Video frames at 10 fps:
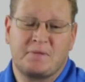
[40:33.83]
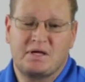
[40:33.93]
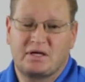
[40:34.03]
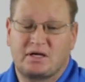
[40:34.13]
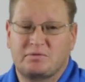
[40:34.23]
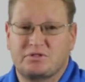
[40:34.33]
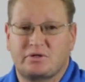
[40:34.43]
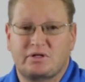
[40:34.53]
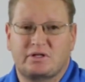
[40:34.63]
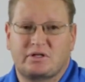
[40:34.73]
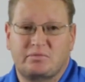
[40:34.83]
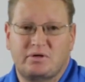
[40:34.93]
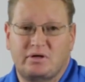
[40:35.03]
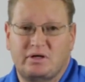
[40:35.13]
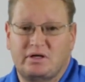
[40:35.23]
Come join the
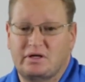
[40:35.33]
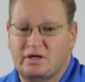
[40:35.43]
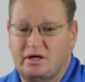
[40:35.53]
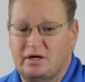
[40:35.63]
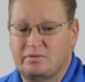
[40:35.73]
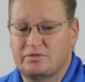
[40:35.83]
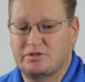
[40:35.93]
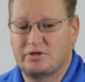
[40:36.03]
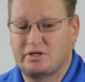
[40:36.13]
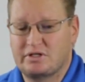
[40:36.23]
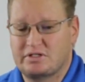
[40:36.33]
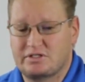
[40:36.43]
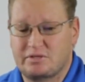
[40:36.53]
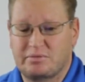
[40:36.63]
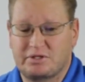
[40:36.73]
community, join us,
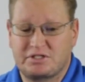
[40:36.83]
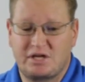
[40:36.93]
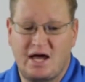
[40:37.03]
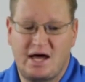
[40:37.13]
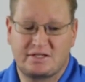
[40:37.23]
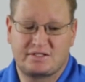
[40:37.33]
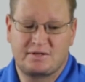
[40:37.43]
jump in the chats.